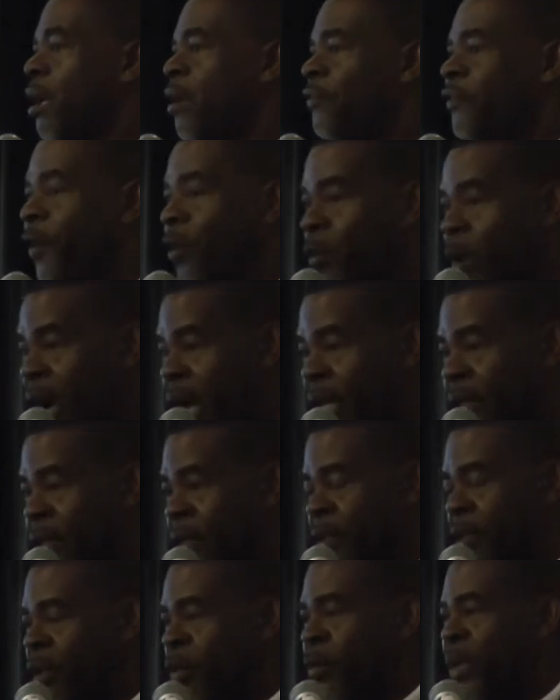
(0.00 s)
For
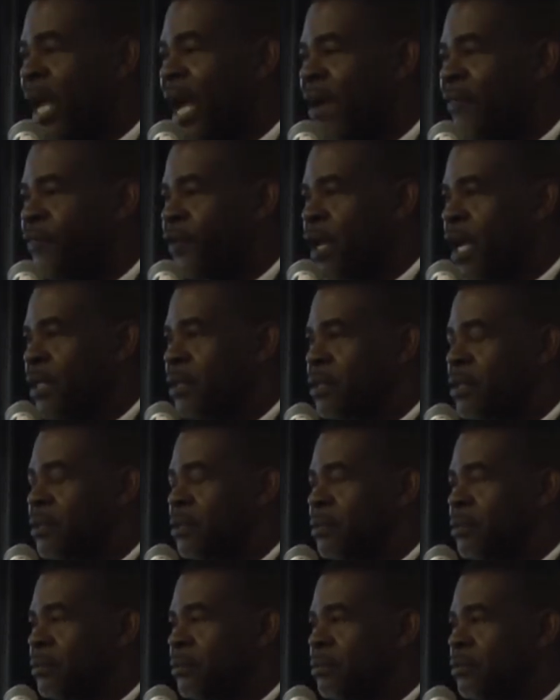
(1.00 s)
one, we have not
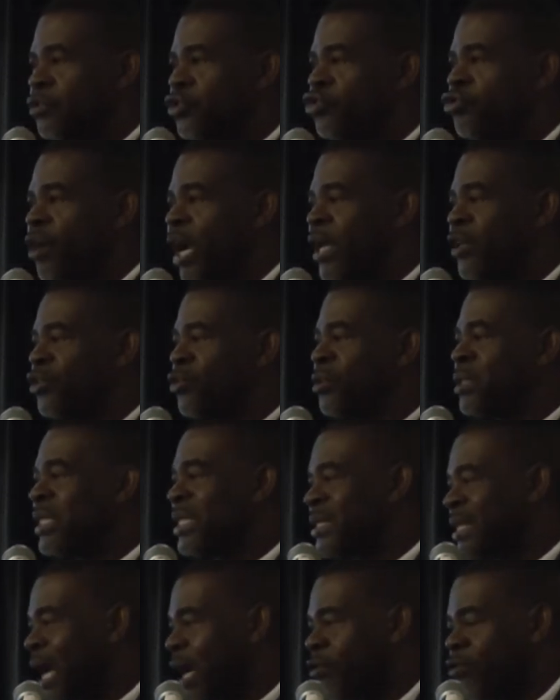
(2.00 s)
tried to
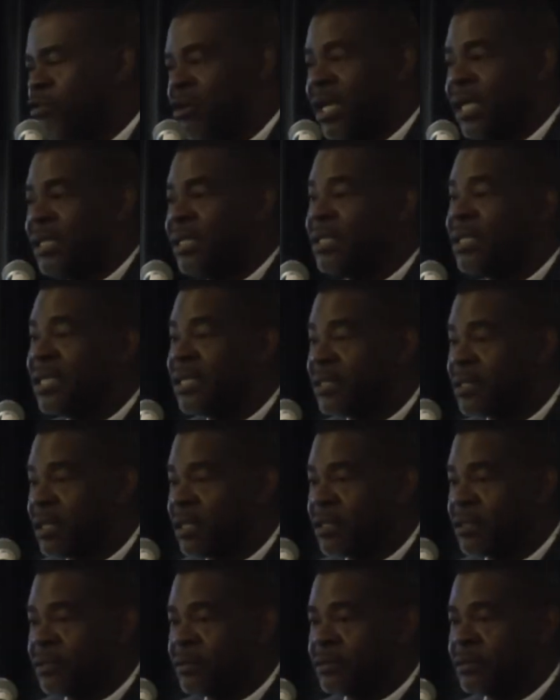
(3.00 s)
disaggregate the
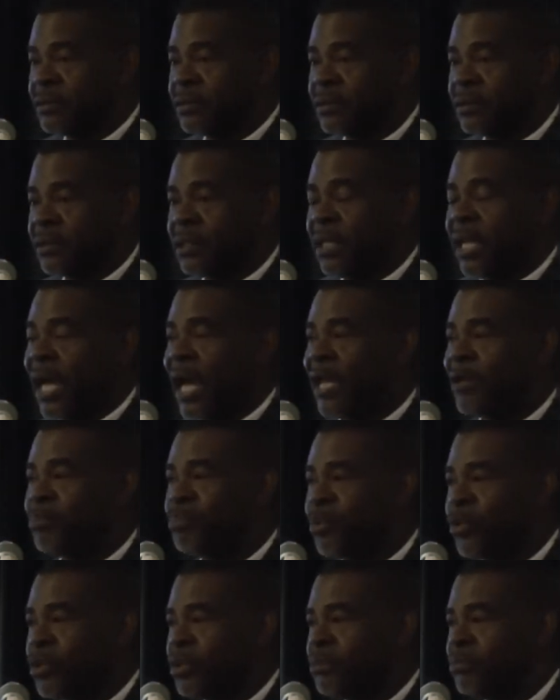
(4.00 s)
data
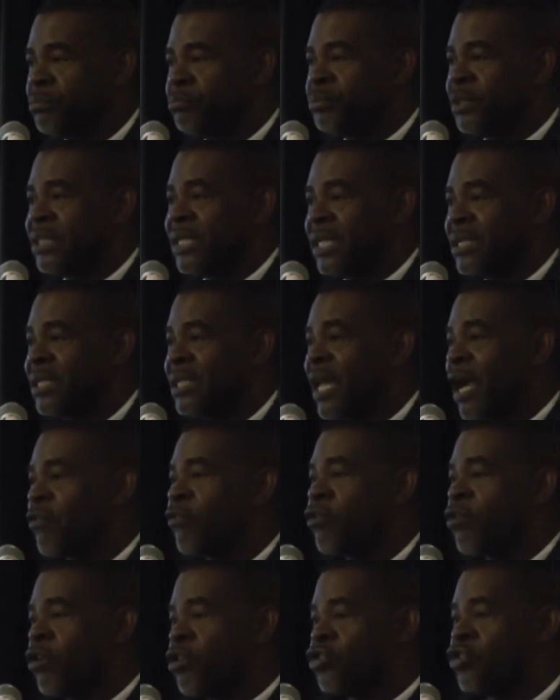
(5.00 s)
and put protected
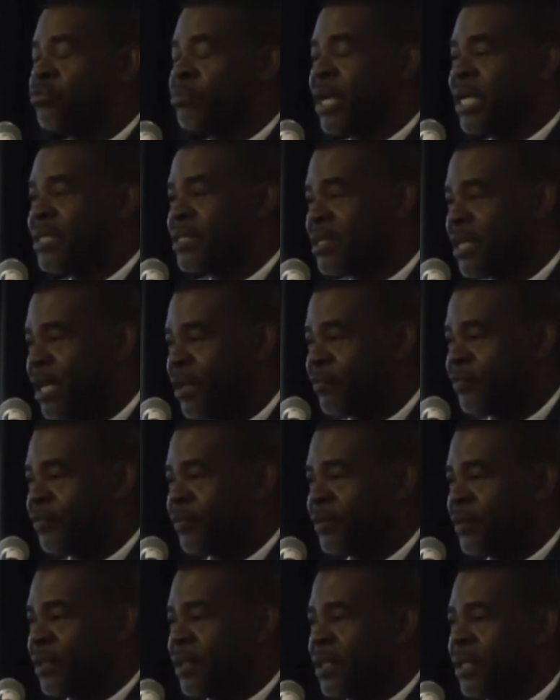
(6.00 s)
agriculture by
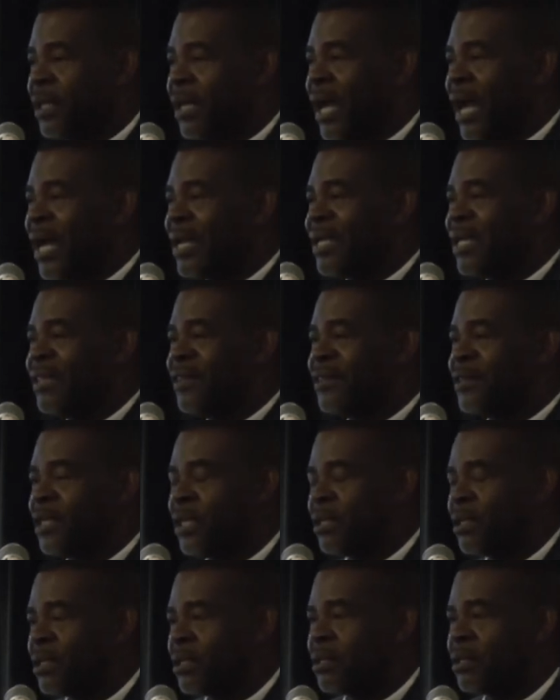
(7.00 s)
itself. And I
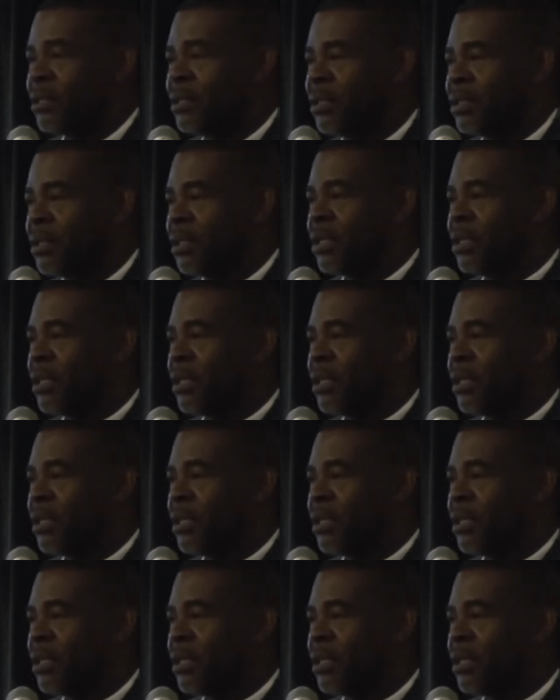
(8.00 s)
think